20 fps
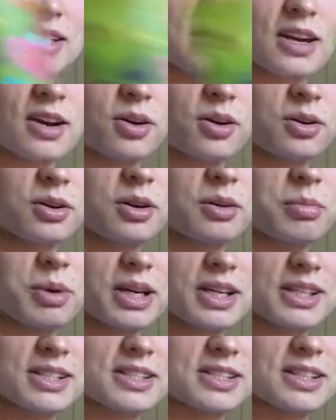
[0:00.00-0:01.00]
a odor, but
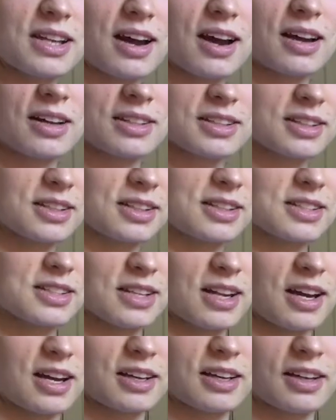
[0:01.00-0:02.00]
it's not
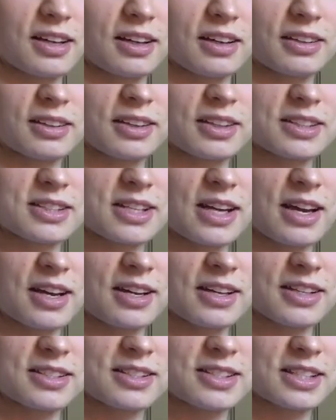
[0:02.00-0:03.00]

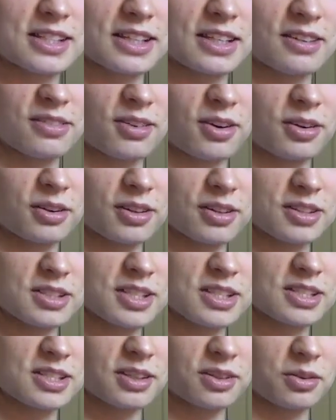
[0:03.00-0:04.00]
a C. diff odor. It's
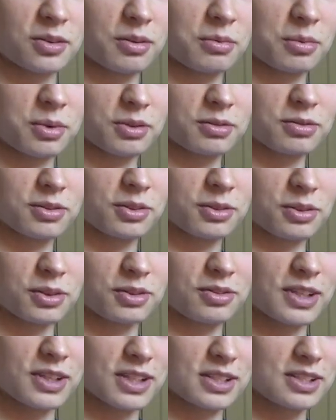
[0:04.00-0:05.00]
just a normal fluid
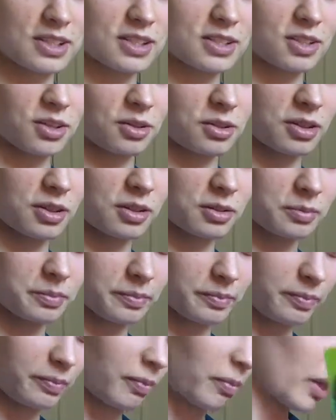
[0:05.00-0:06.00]
feces odor.
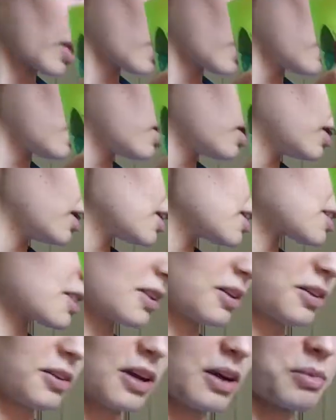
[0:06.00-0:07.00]

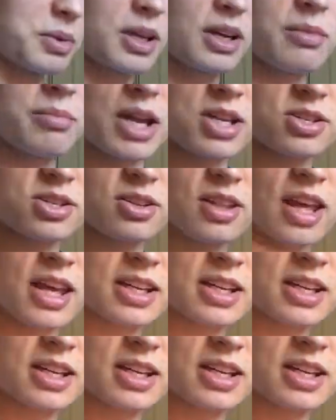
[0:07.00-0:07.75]
So I'm gonna measure that and